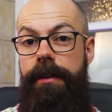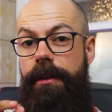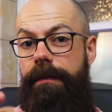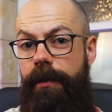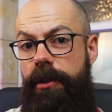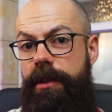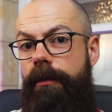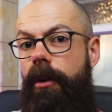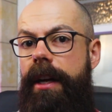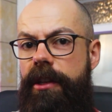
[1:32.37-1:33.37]
So first of
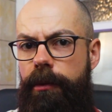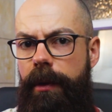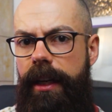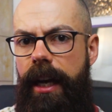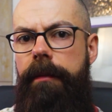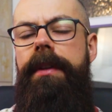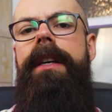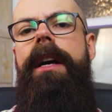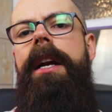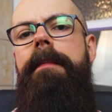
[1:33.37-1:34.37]
all, I just want to cover
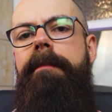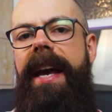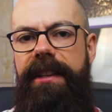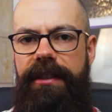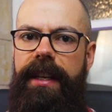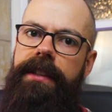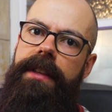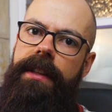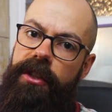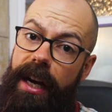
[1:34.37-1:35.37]
the kind of basics
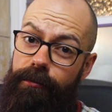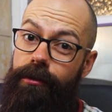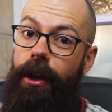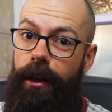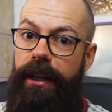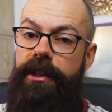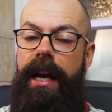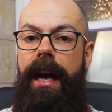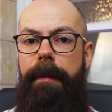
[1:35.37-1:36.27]
and the general knowledge